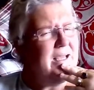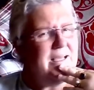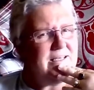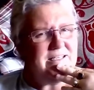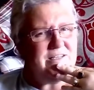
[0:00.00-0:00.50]

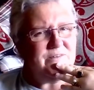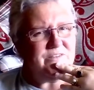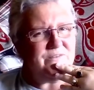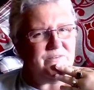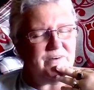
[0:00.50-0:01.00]
They're devils
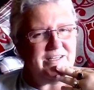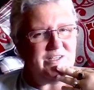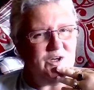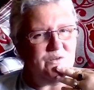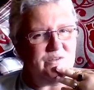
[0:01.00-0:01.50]
for
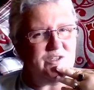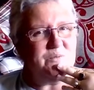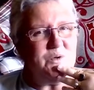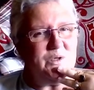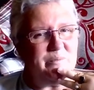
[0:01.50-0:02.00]
fighting off the
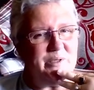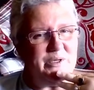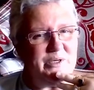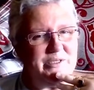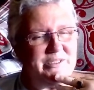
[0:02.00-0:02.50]
smaller
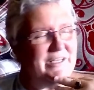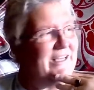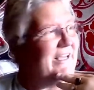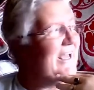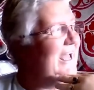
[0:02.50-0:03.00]
birds.
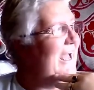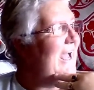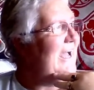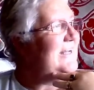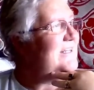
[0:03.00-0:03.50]

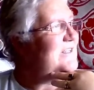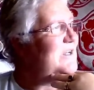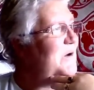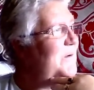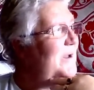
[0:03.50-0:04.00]
And
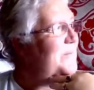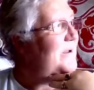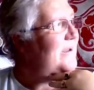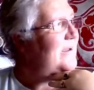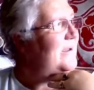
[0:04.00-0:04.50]
so
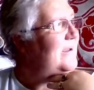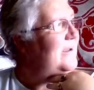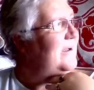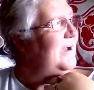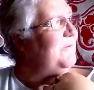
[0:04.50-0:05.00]

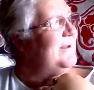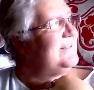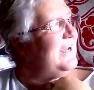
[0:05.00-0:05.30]
I went